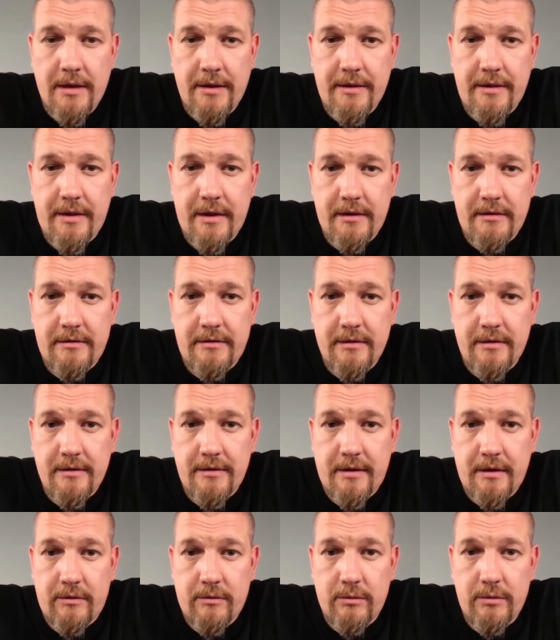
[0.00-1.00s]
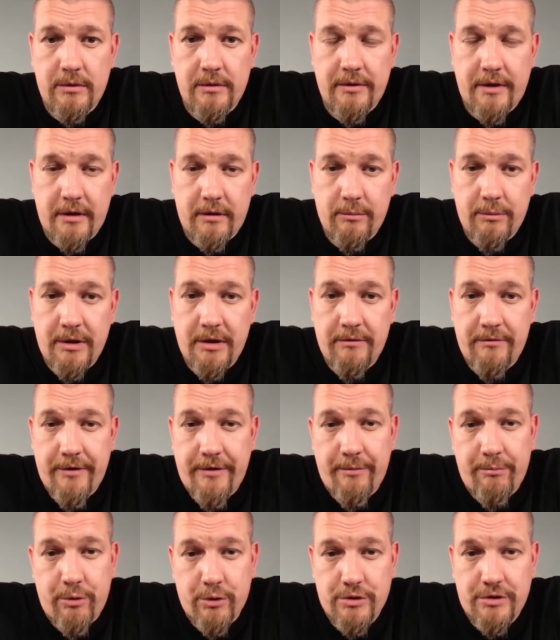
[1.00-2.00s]
that will be
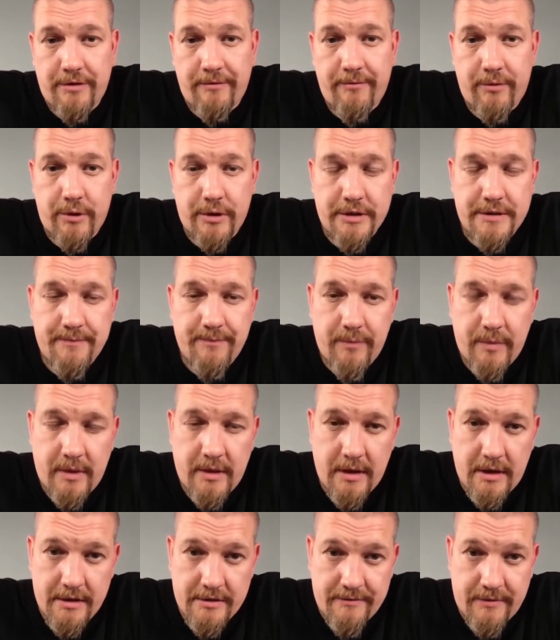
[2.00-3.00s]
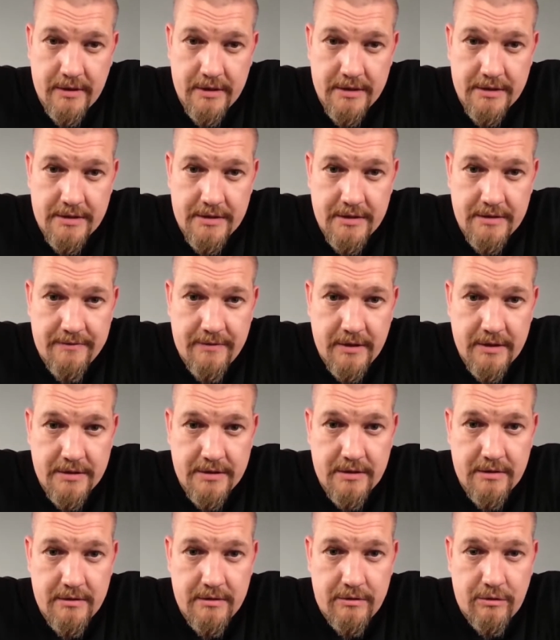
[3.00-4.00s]
very positive for us as far as
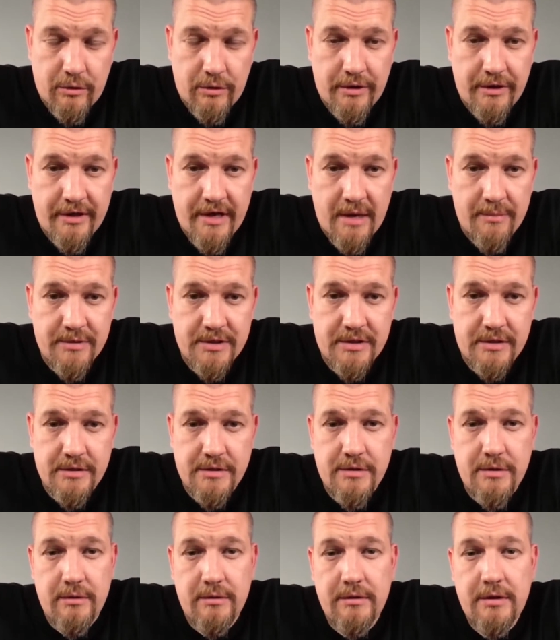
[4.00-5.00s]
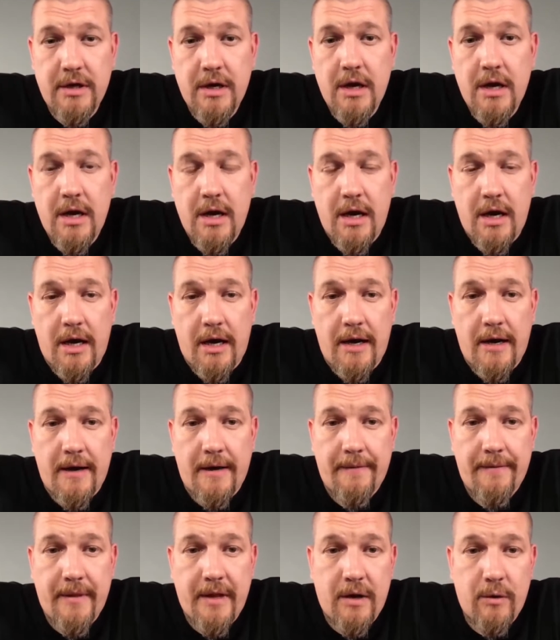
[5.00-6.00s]
the token cap is concerned.
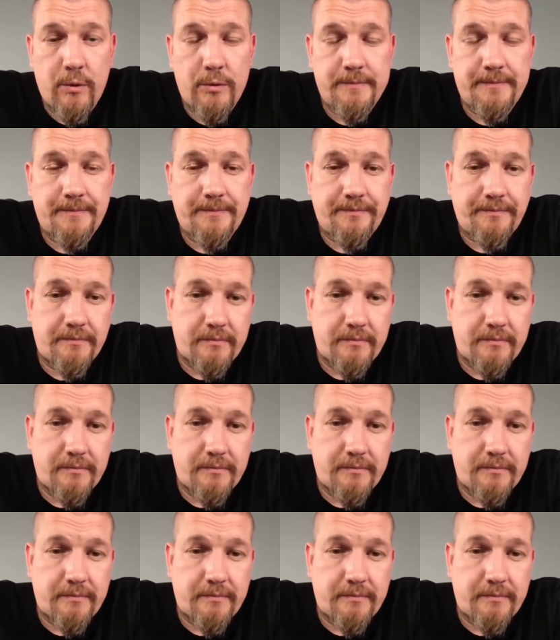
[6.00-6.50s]
Now,